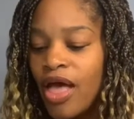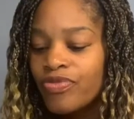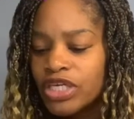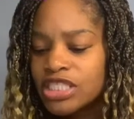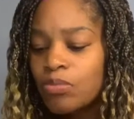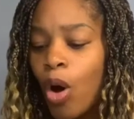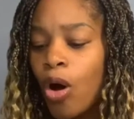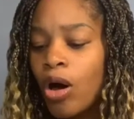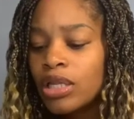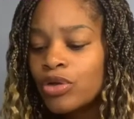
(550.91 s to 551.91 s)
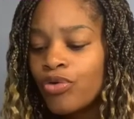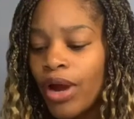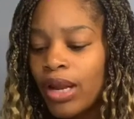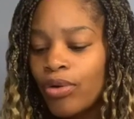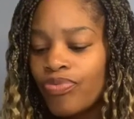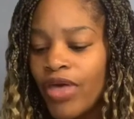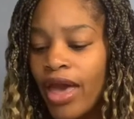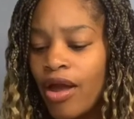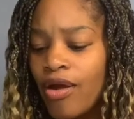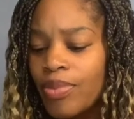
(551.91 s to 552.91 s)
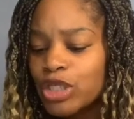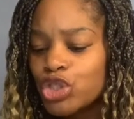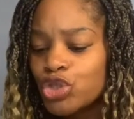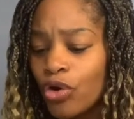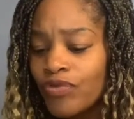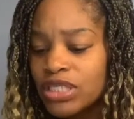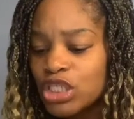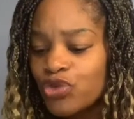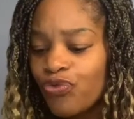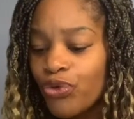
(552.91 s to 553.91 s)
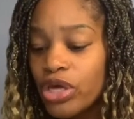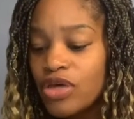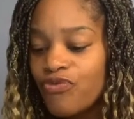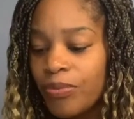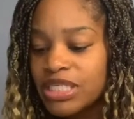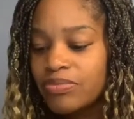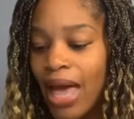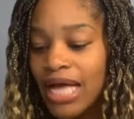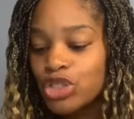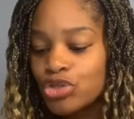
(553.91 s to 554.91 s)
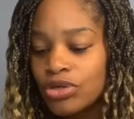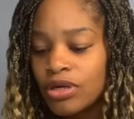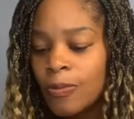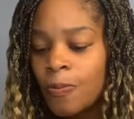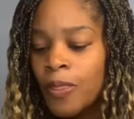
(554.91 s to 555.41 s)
The small and great are there, and the servant is free from his master.